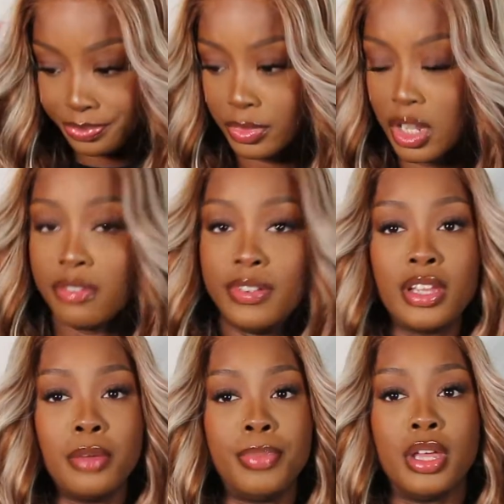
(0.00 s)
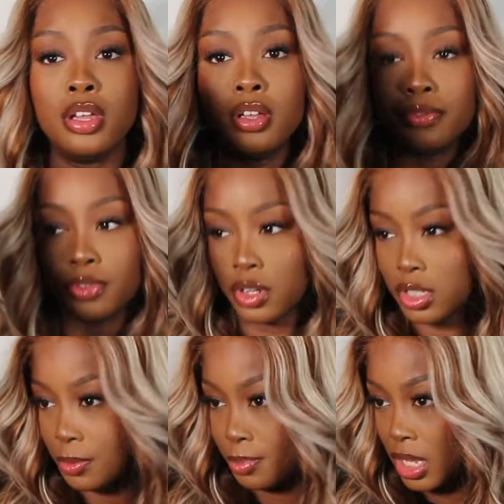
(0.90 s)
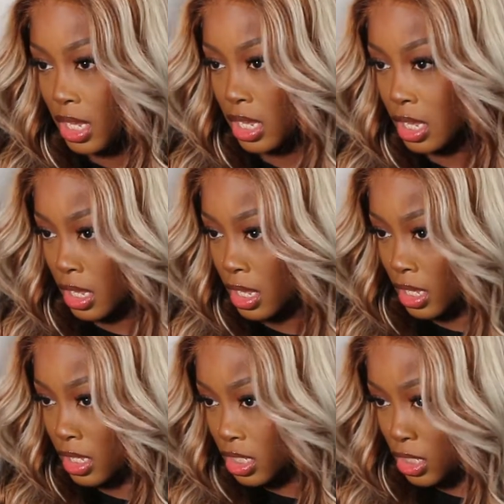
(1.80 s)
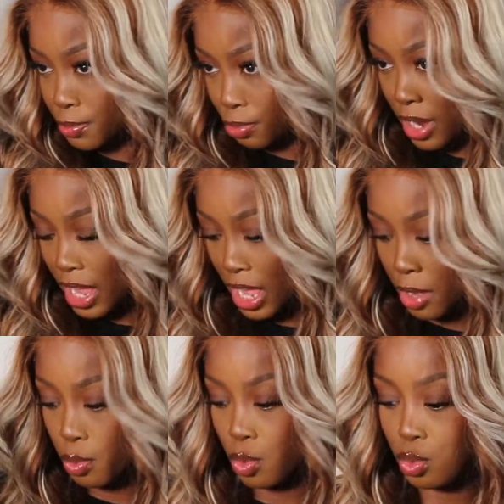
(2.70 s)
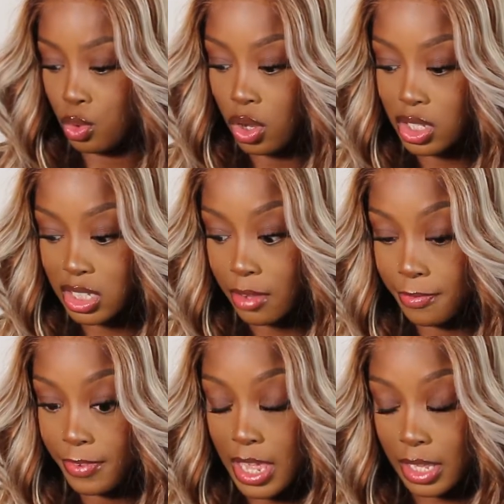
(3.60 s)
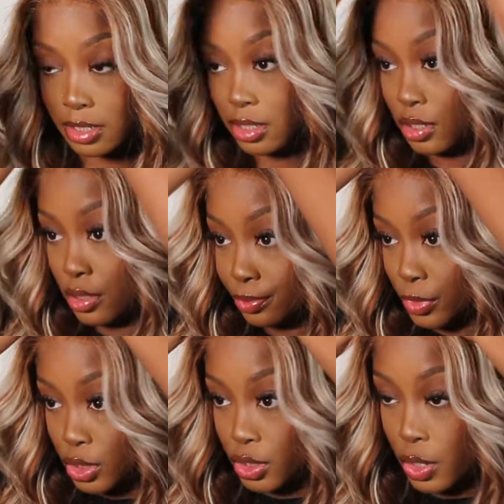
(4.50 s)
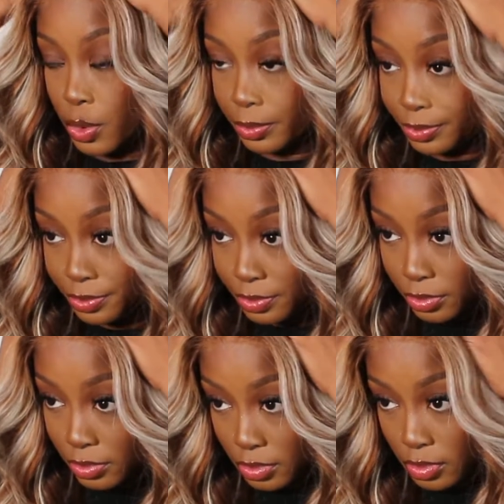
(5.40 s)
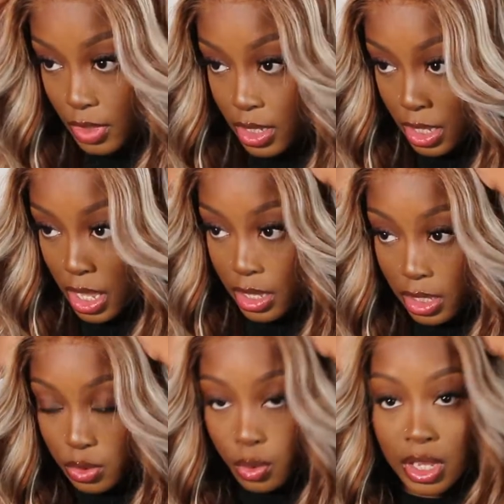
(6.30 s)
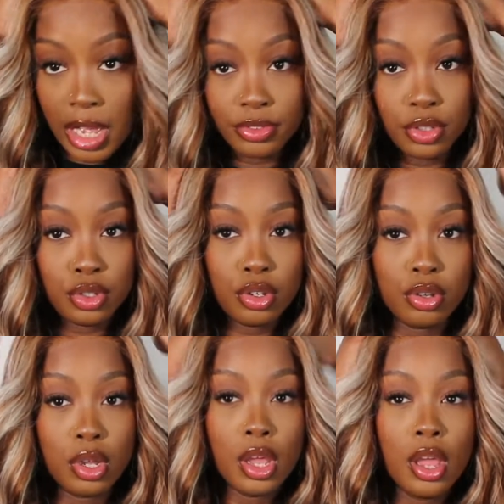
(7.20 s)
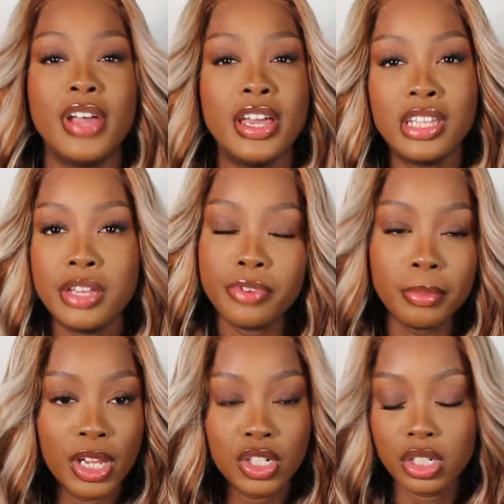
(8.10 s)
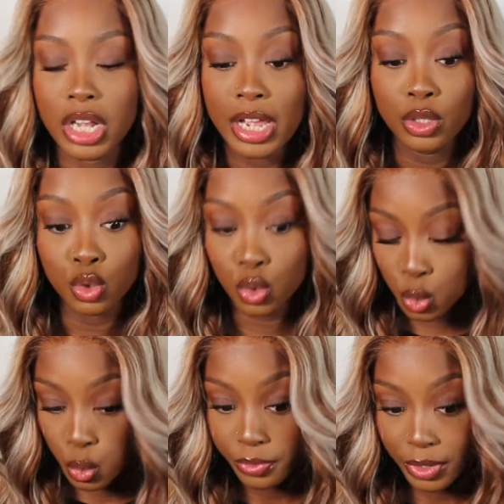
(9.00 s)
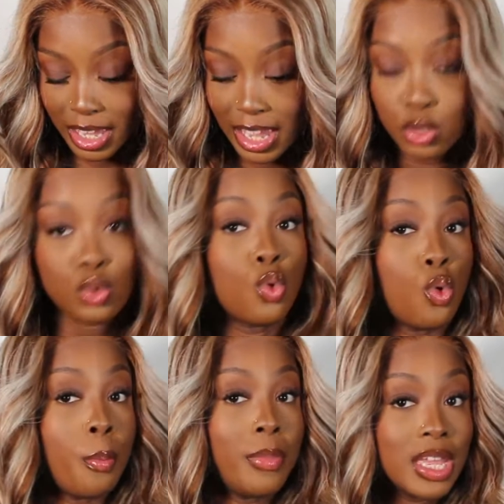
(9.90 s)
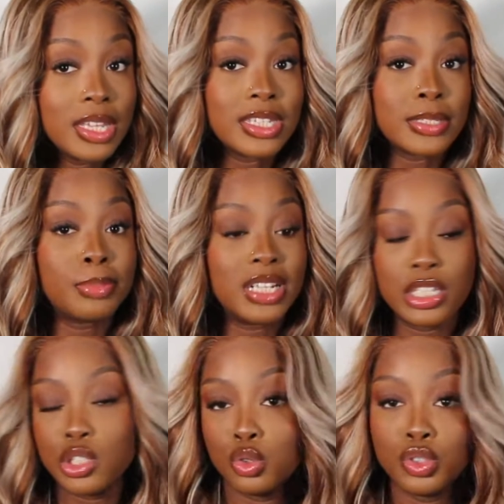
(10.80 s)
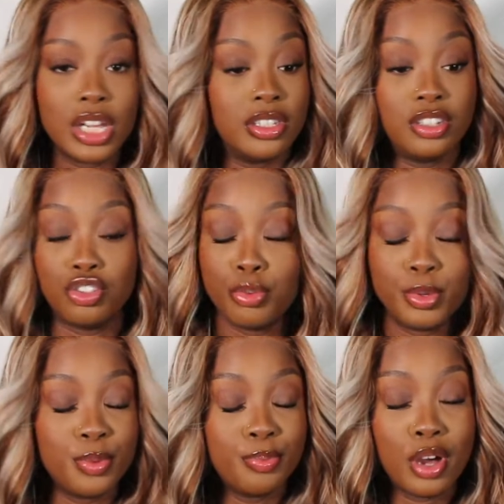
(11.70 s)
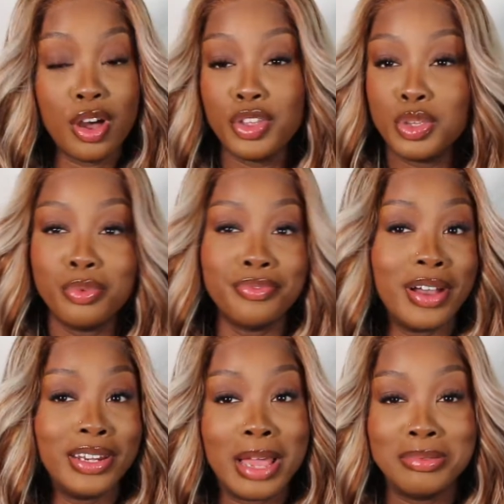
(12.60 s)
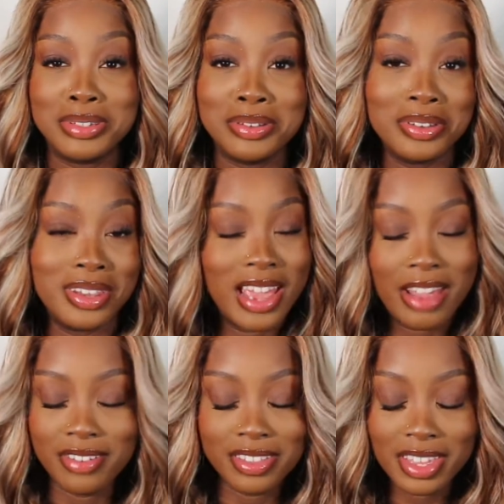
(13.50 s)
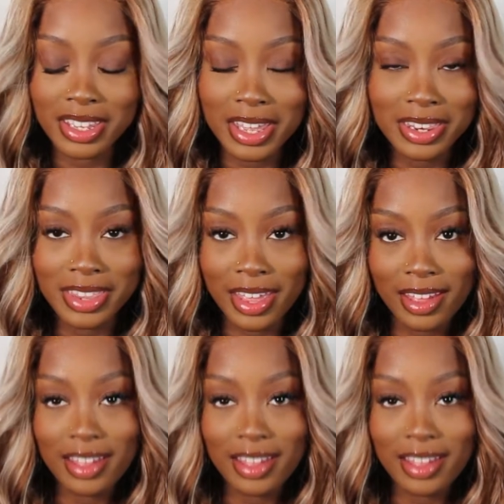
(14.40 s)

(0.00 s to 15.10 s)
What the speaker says: nothing a bit of got to be spray will not fix. So yeah, that's all you have to do. For any information I do forget or miss, please do check the description bar. You will find absolutely everything in there.